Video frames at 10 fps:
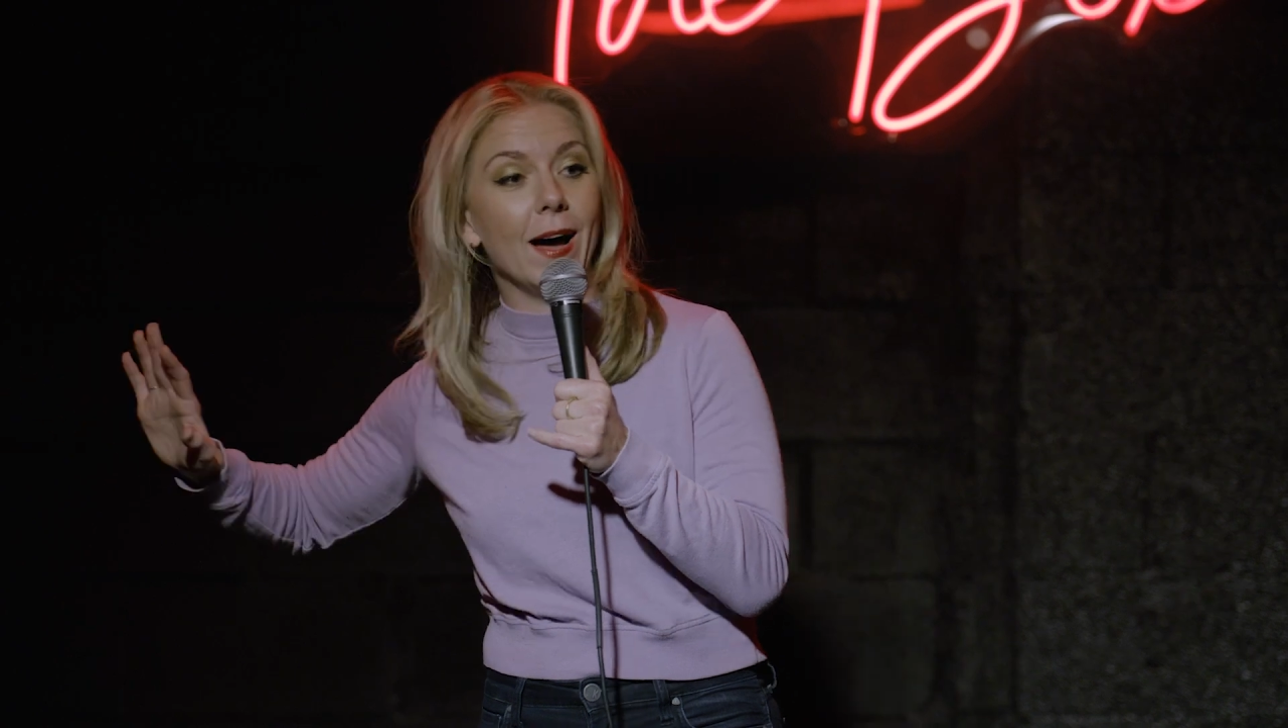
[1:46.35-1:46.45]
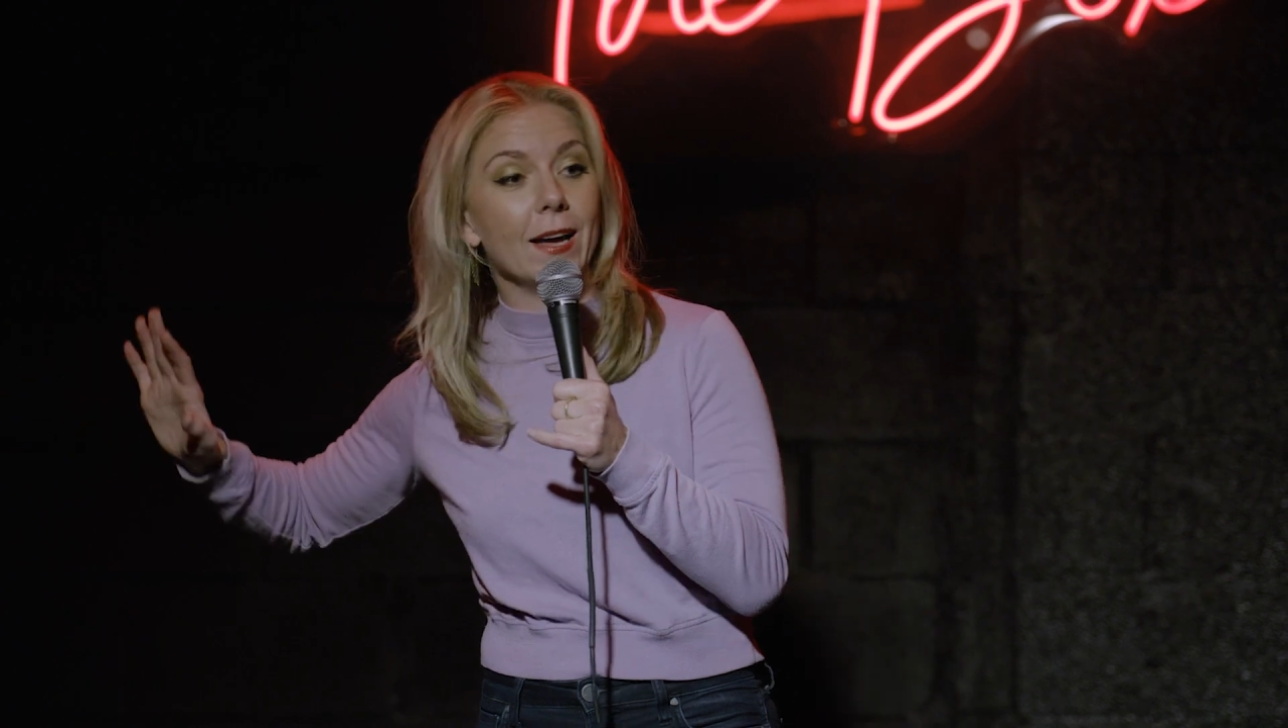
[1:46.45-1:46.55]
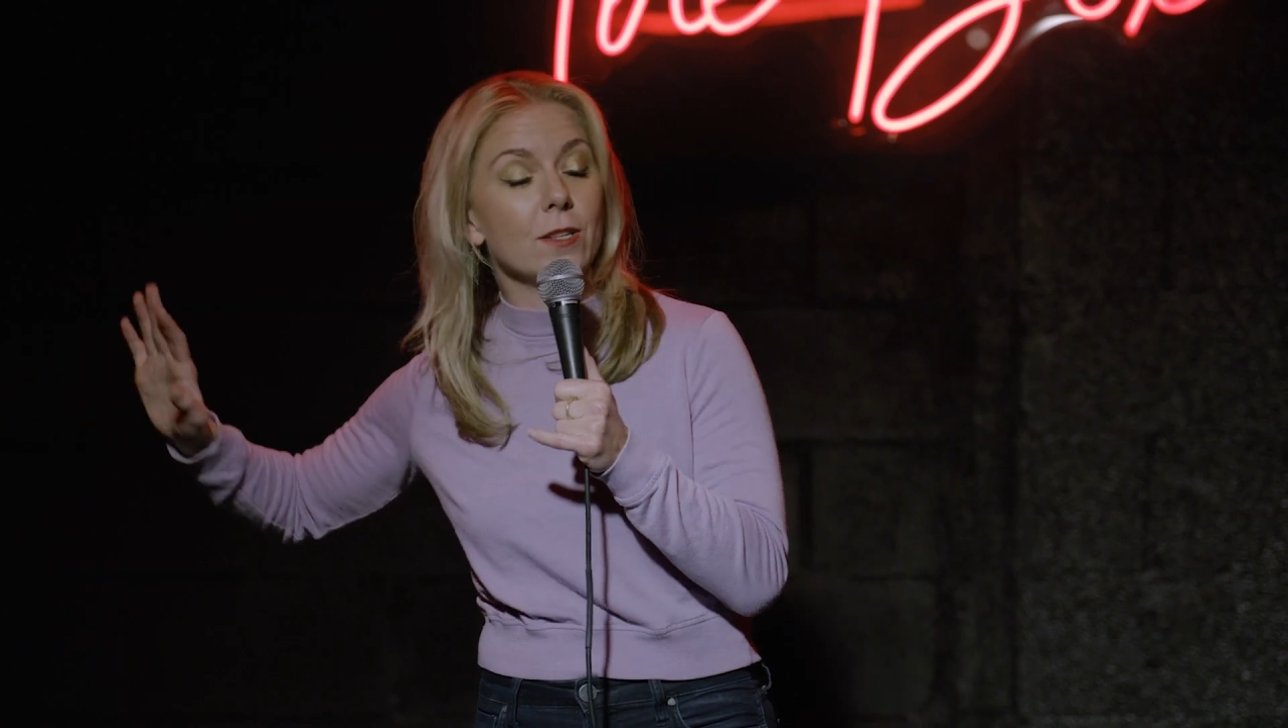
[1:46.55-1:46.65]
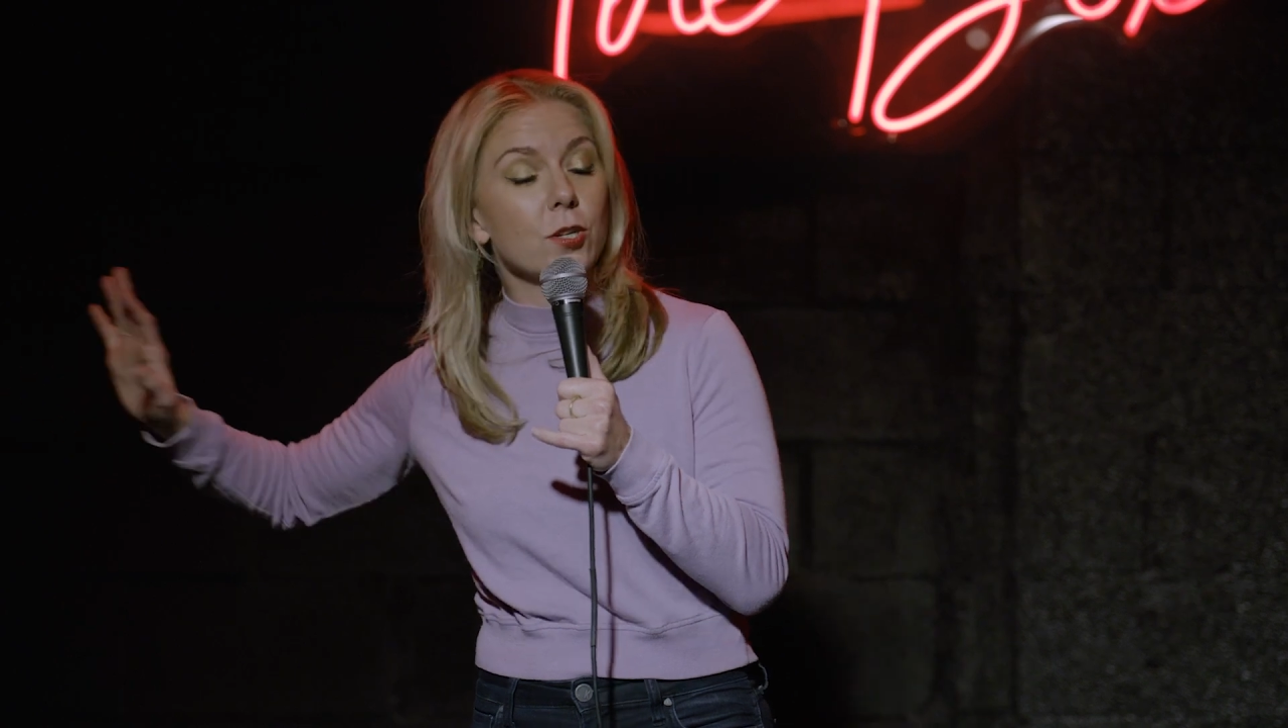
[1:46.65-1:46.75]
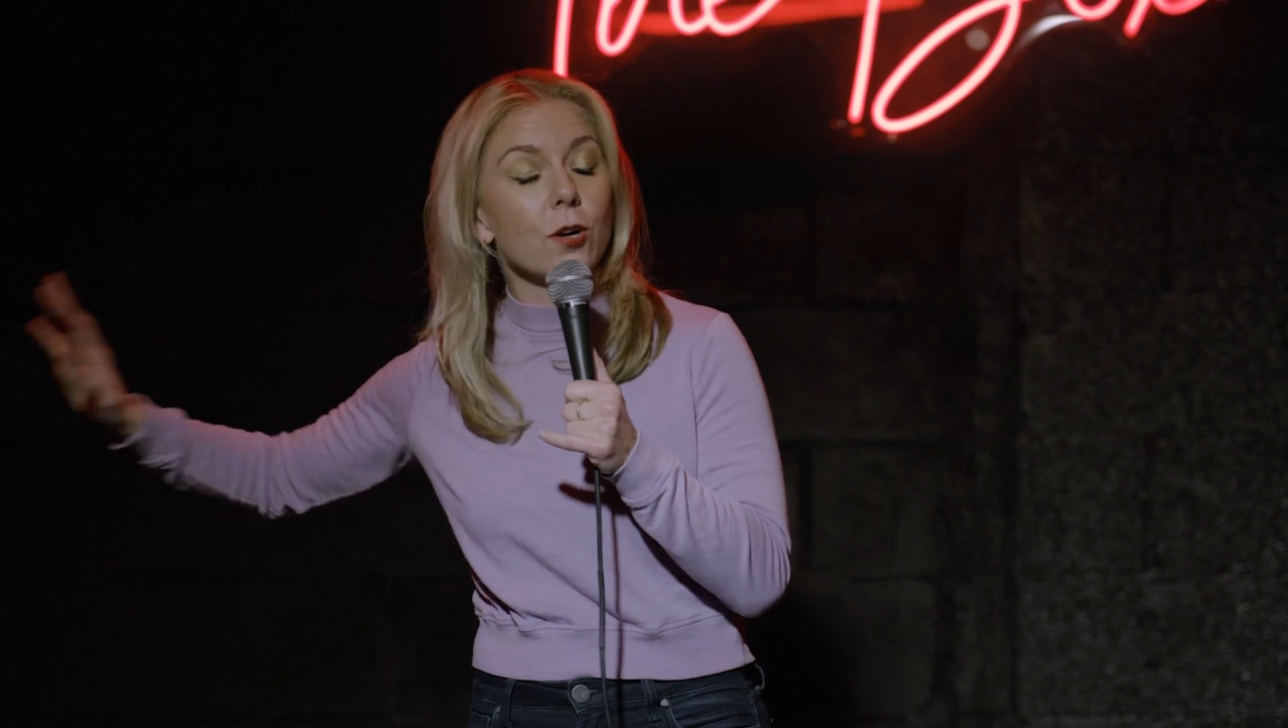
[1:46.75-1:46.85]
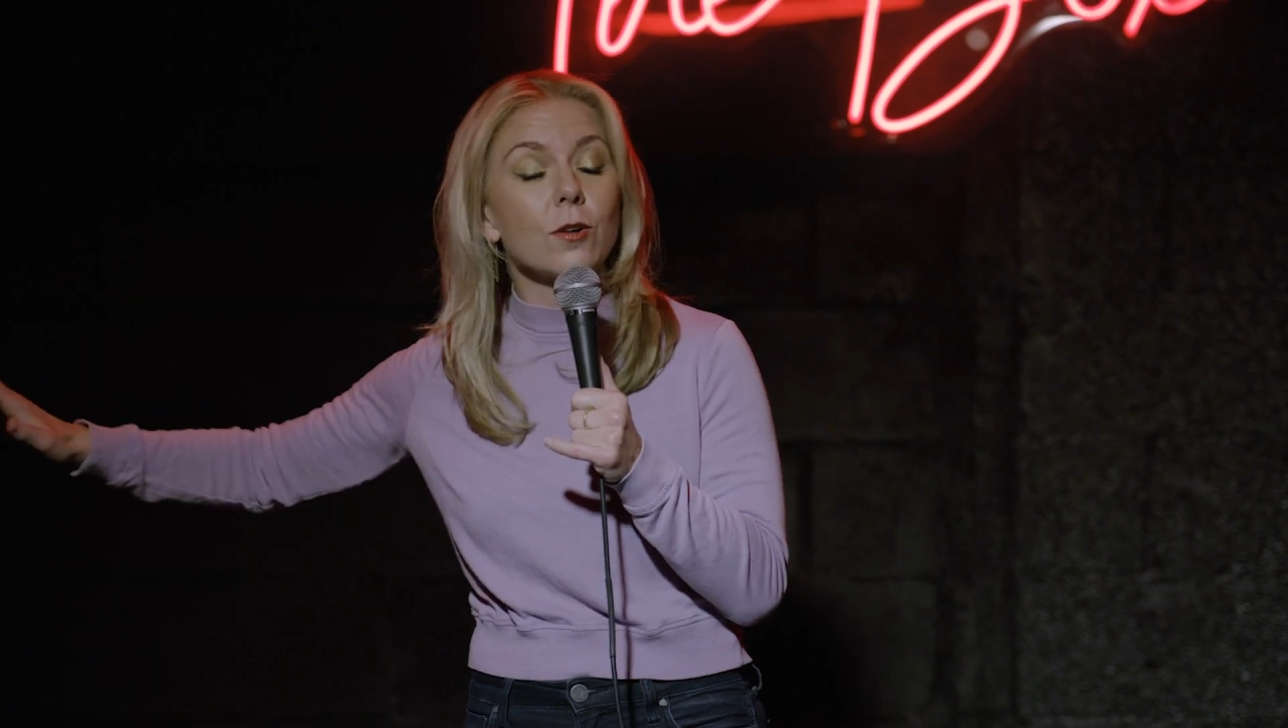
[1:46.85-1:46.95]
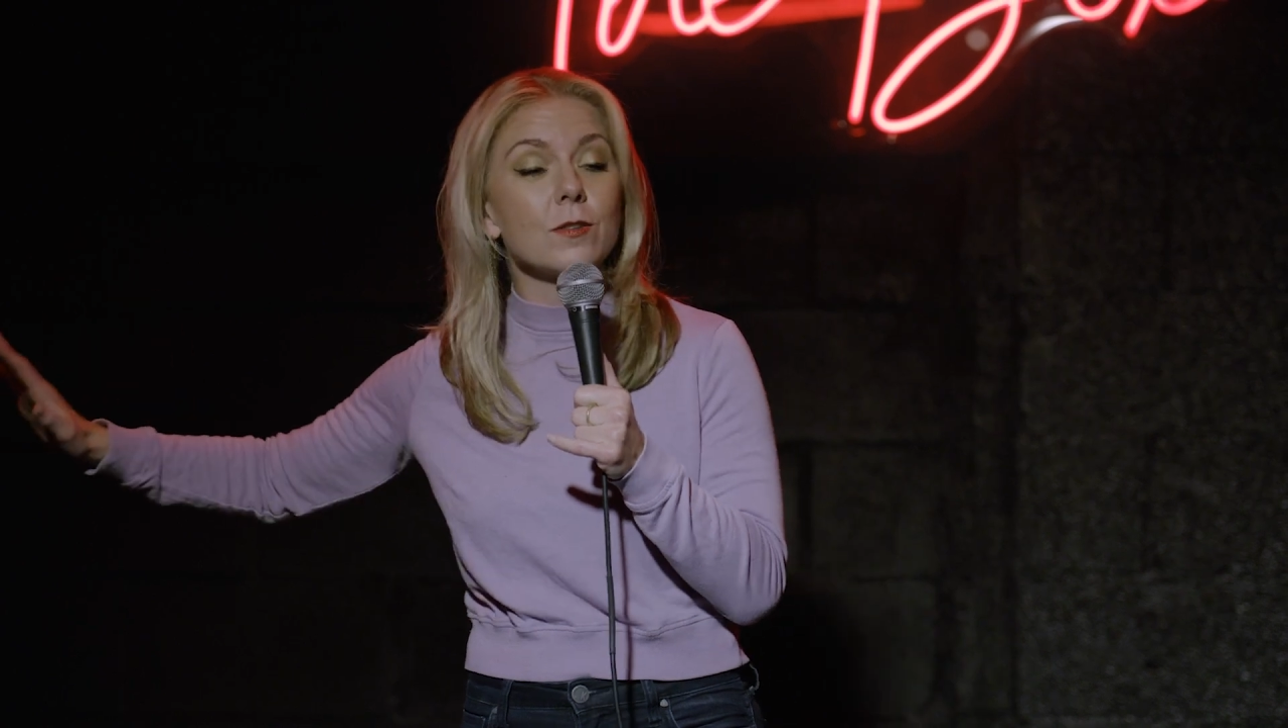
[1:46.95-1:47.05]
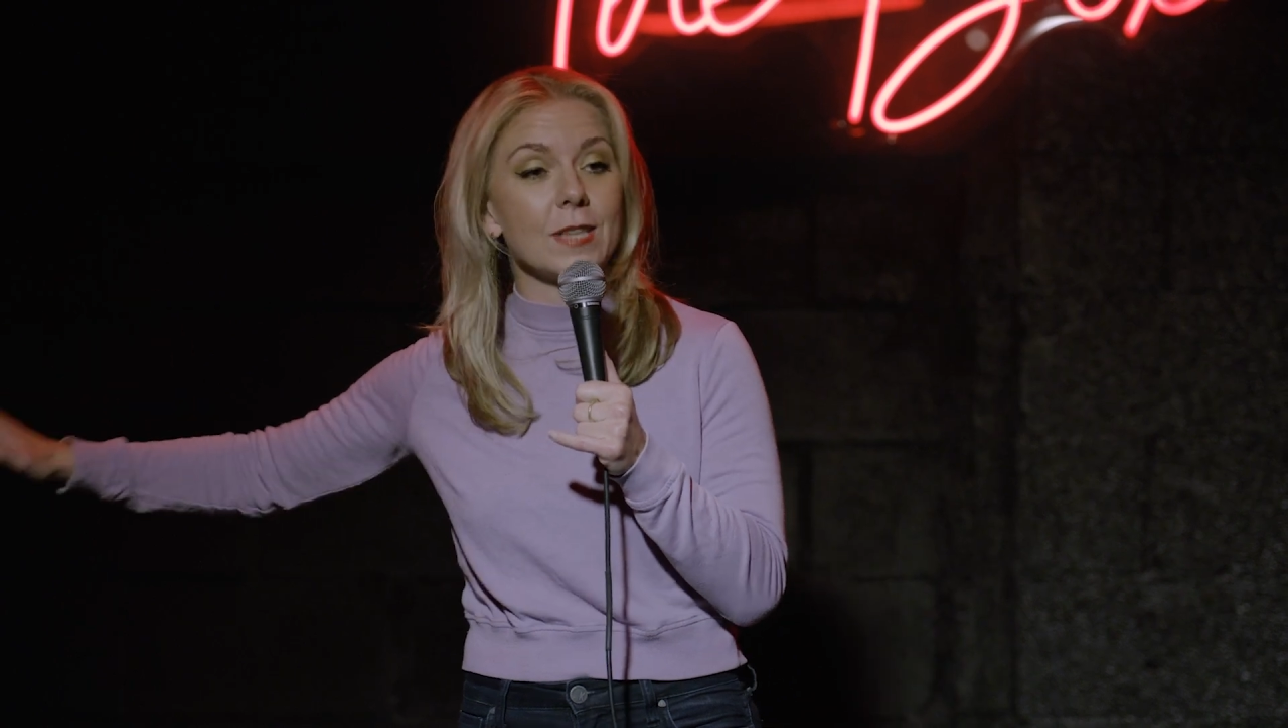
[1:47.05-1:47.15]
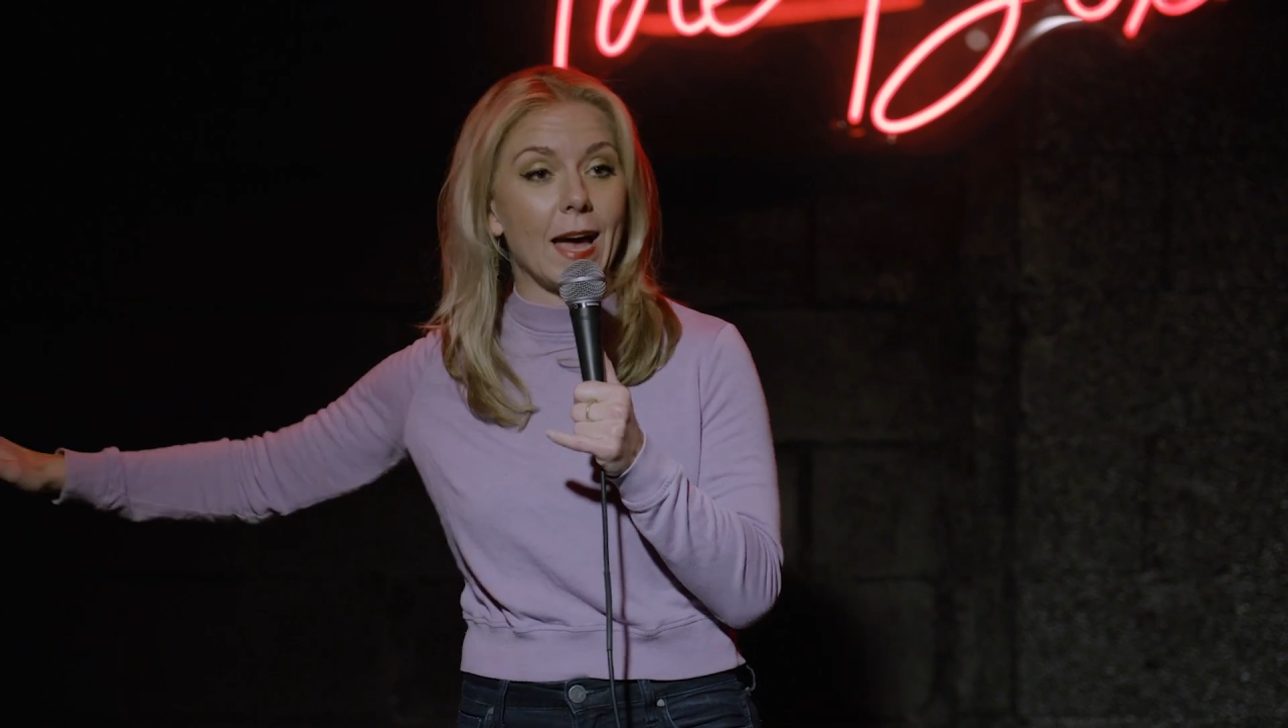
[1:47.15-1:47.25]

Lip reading: It turns